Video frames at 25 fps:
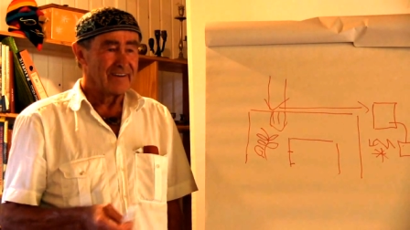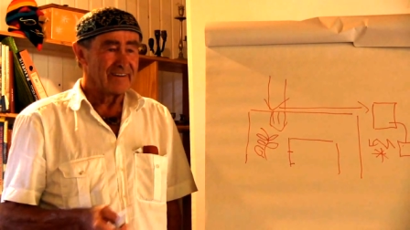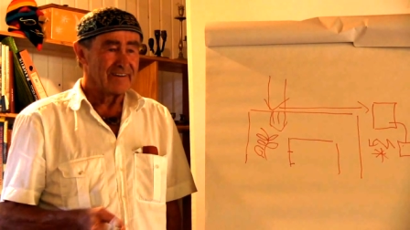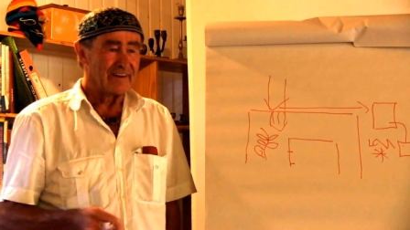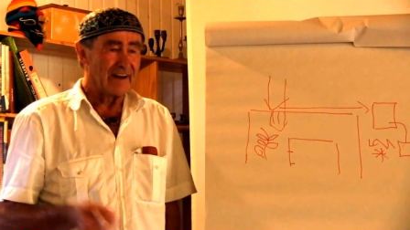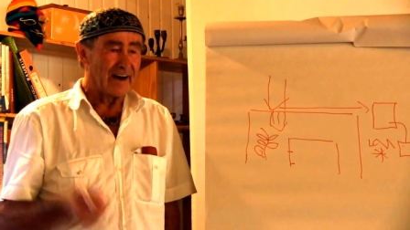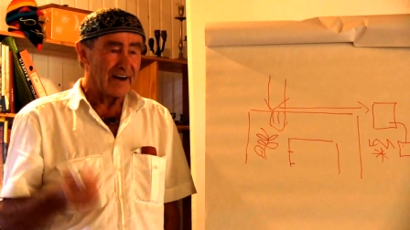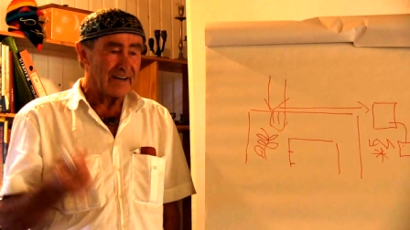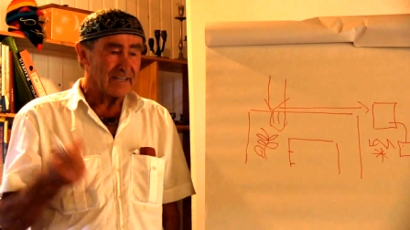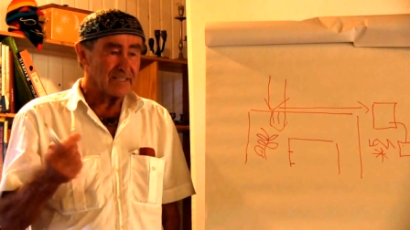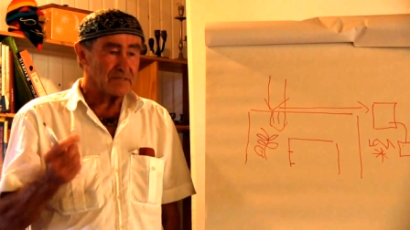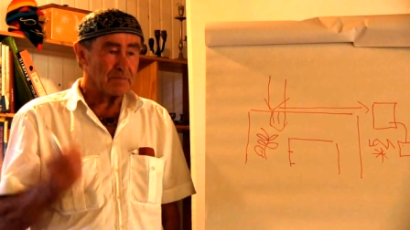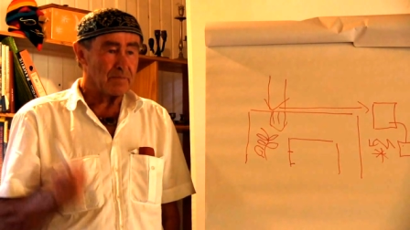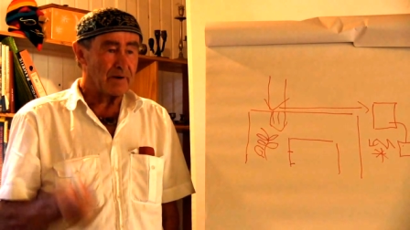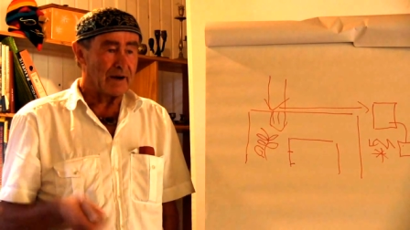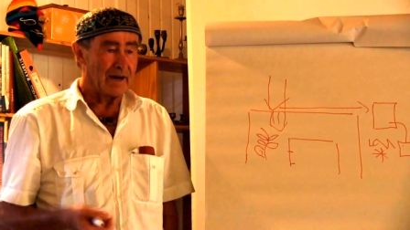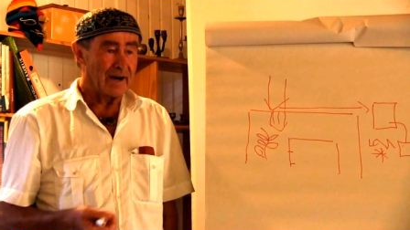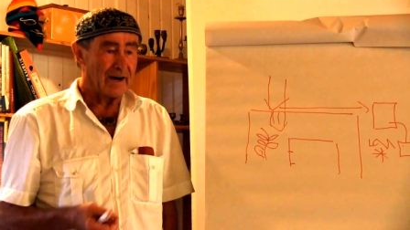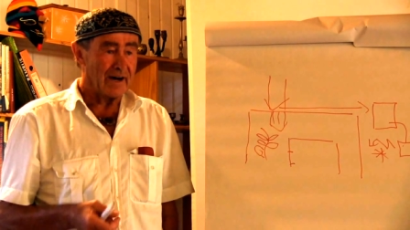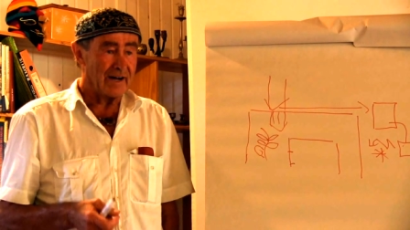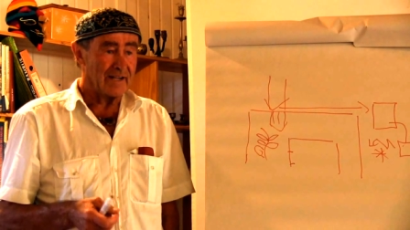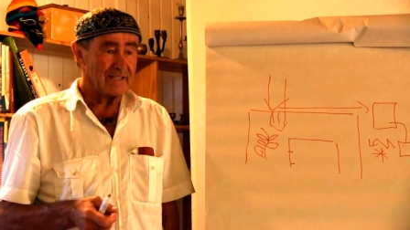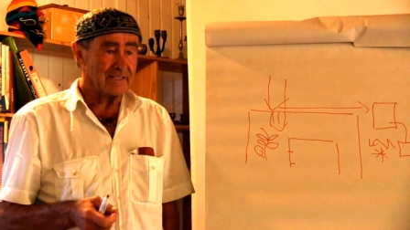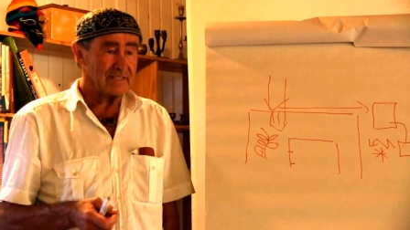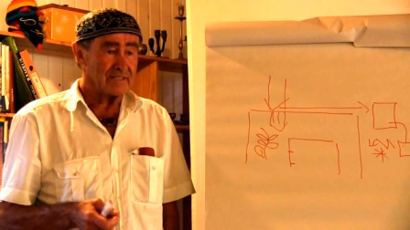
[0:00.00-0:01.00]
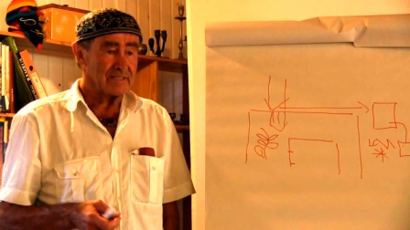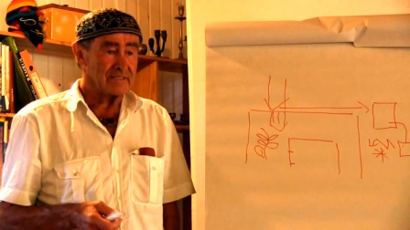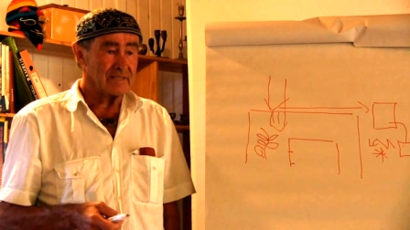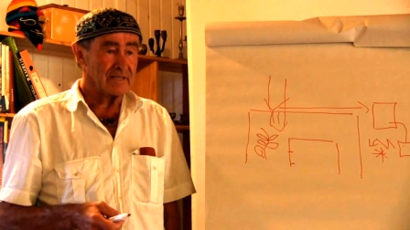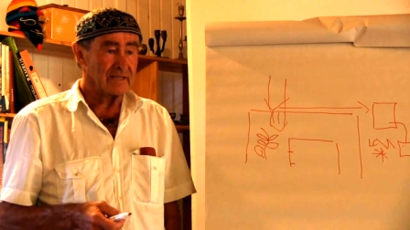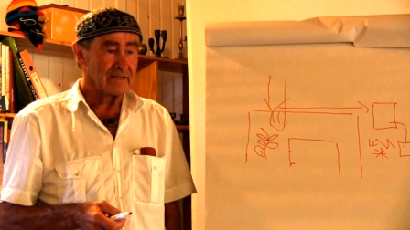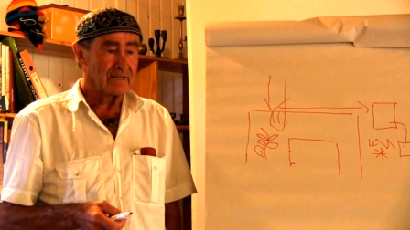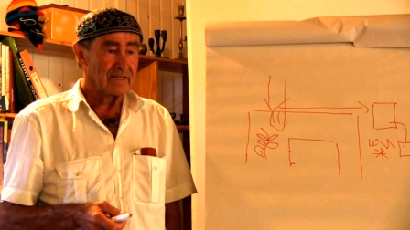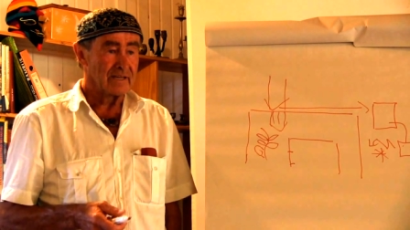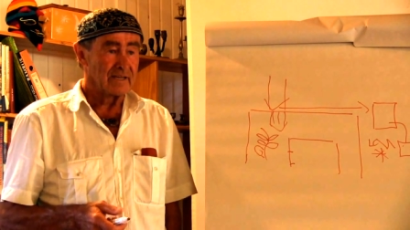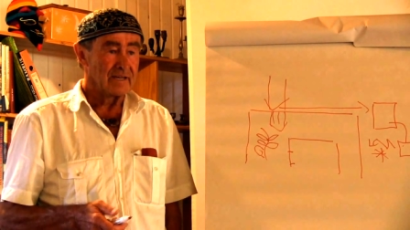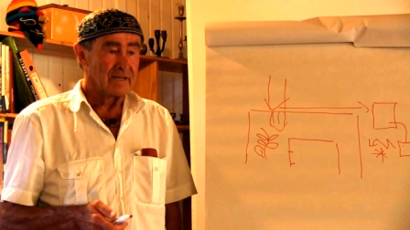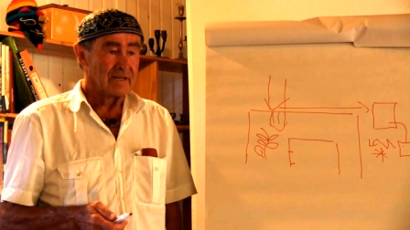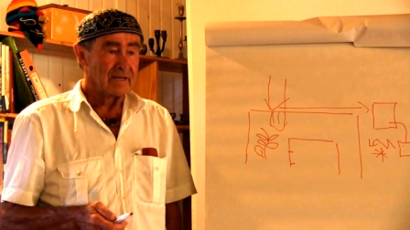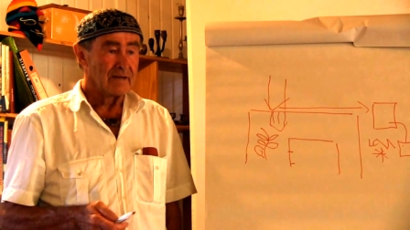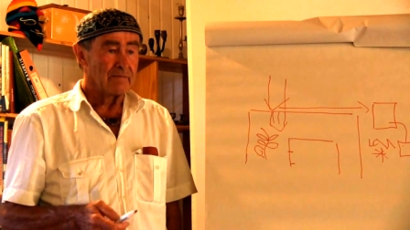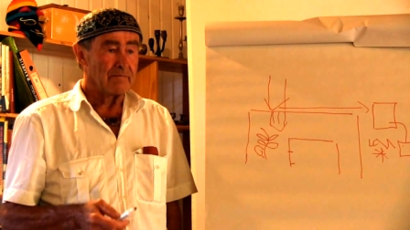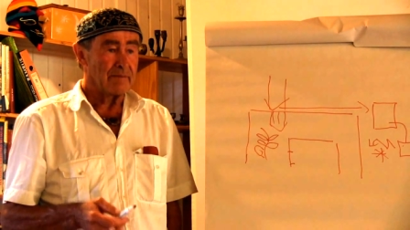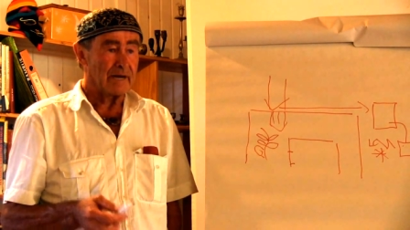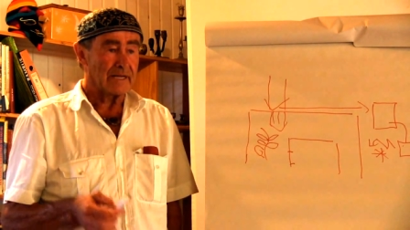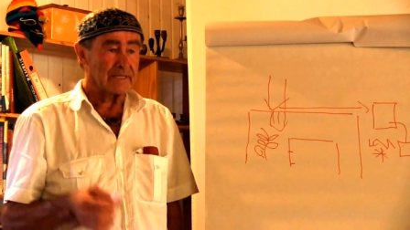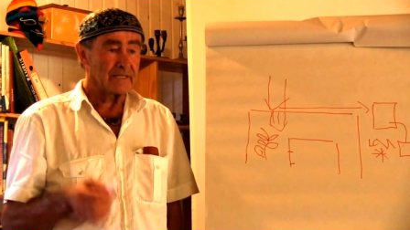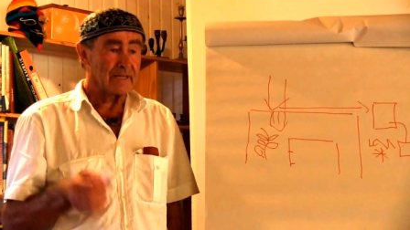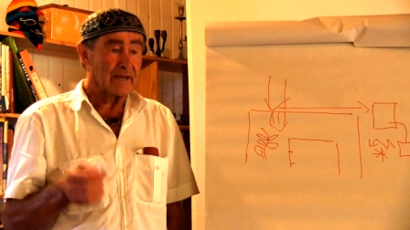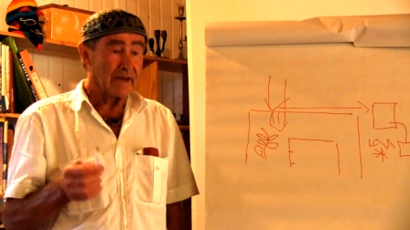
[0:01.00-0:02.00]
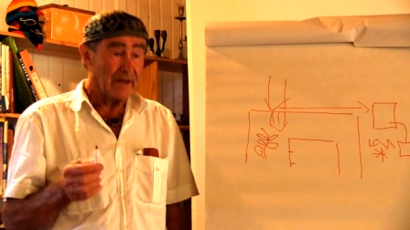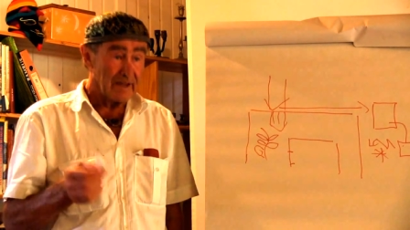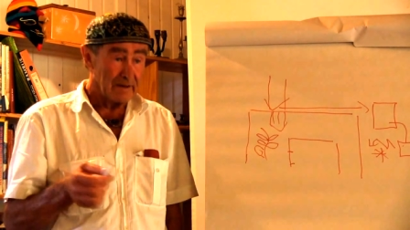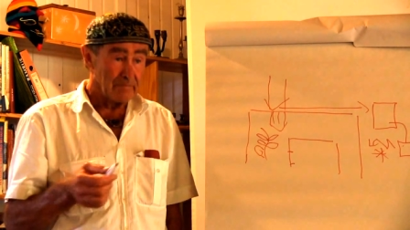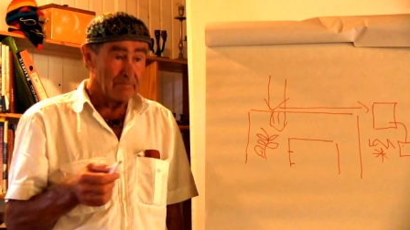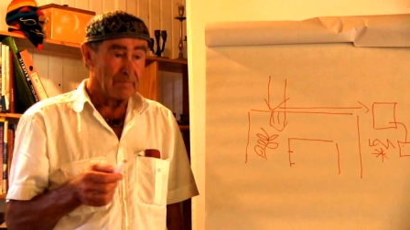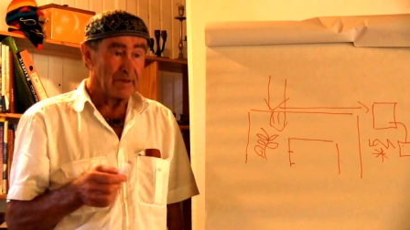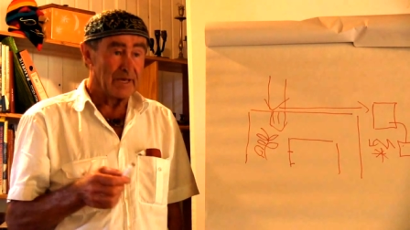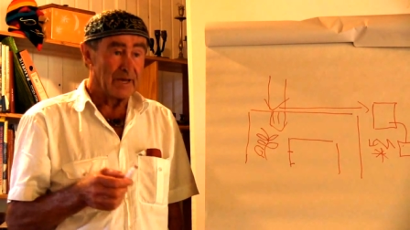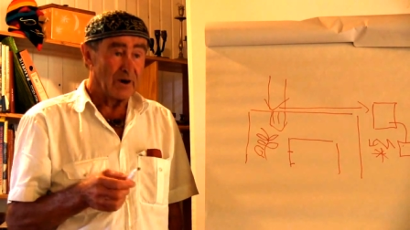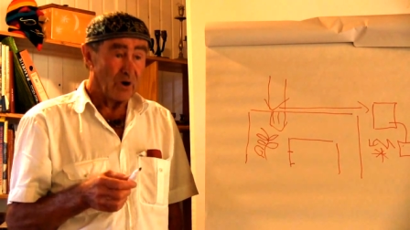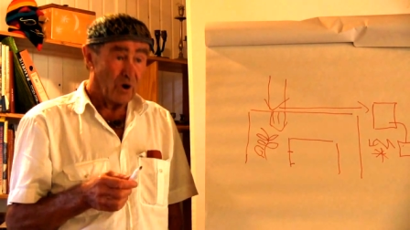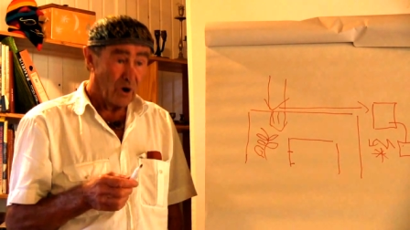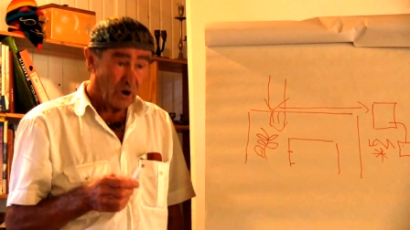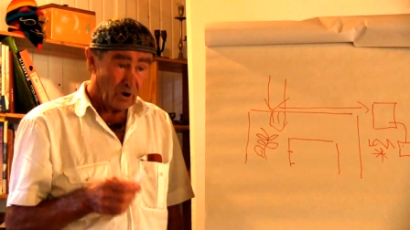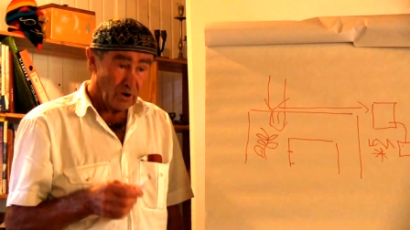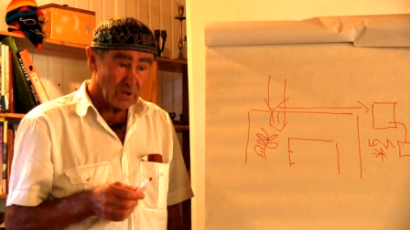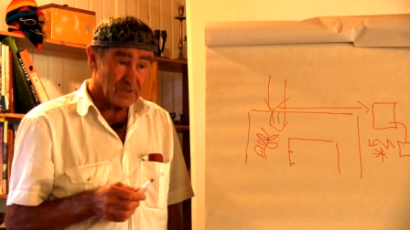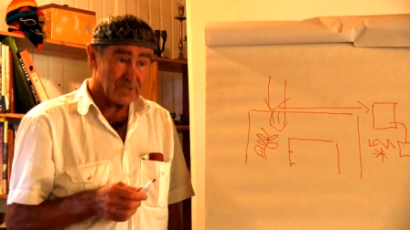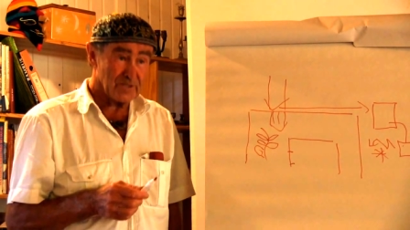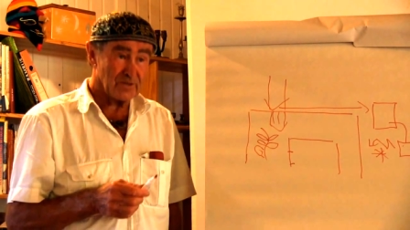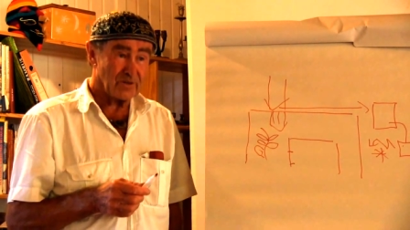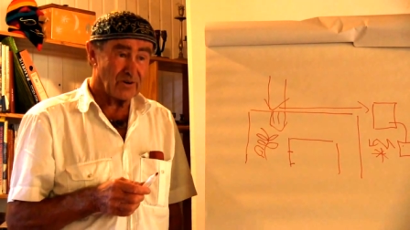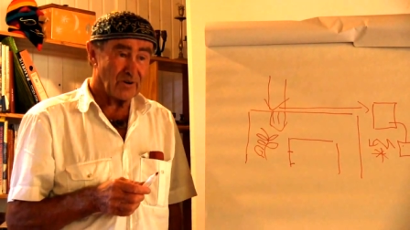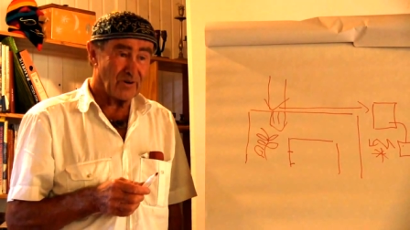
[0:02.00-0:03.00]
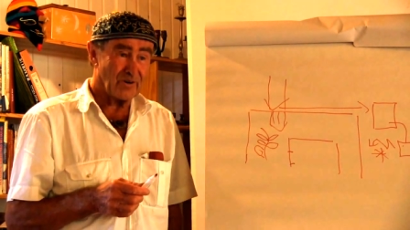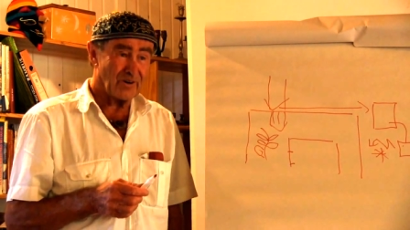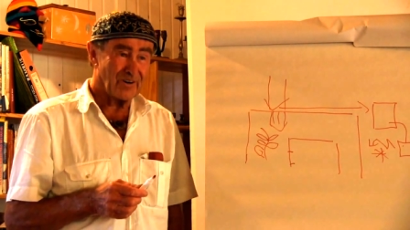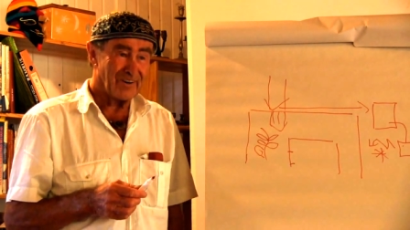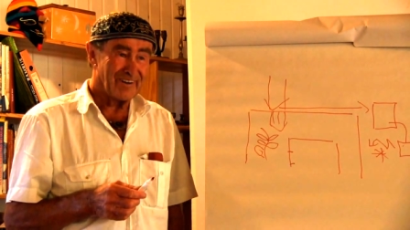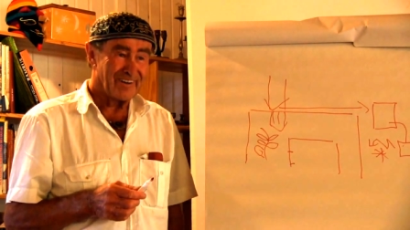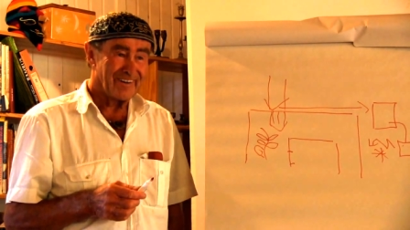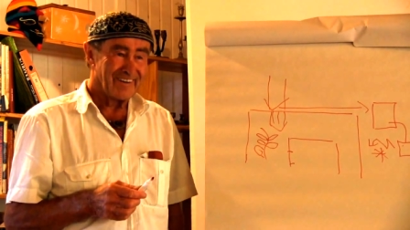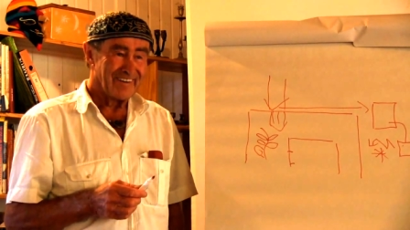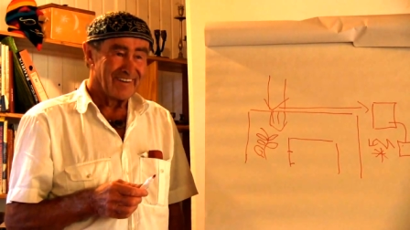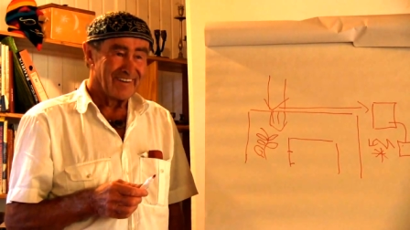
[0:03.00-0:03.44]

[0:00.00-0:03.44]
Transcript: nice plants, but can be also